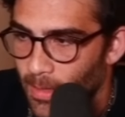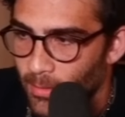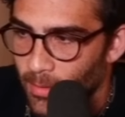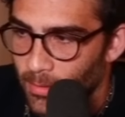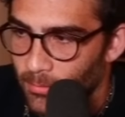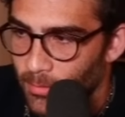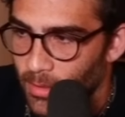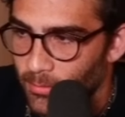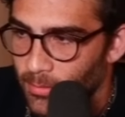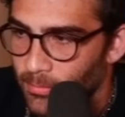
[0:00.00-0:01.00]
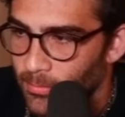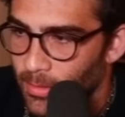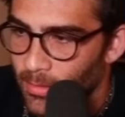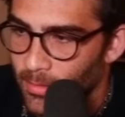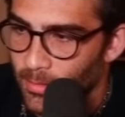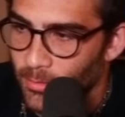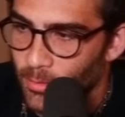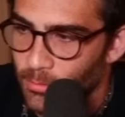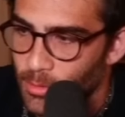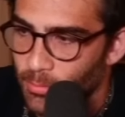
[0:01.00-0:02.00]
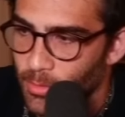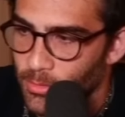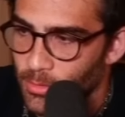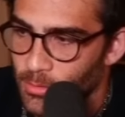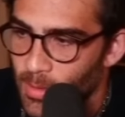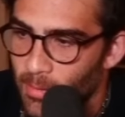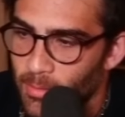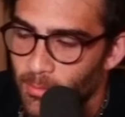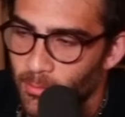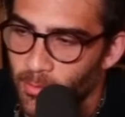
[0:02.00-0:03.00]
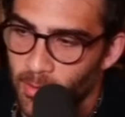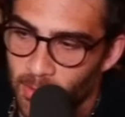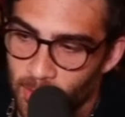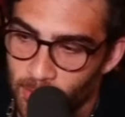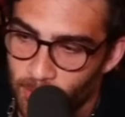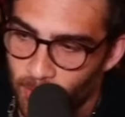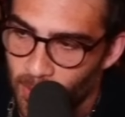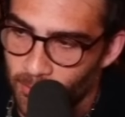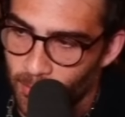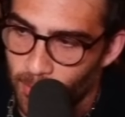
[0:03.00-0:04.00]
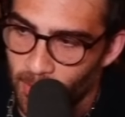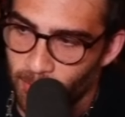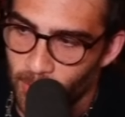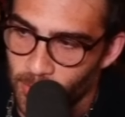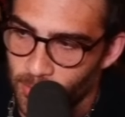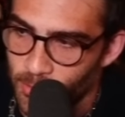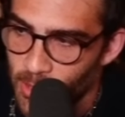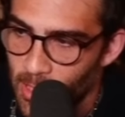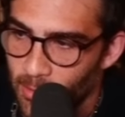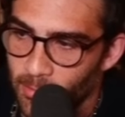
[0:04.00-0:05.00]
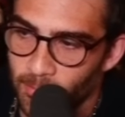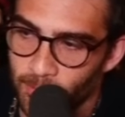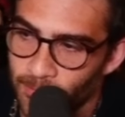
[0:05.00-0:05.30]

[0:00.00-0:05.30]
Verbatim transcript: Anyway, whatever. Dude, I'm shitposting. Just ban me and move on. Yeah, you're brave. You're a brave poster chatter.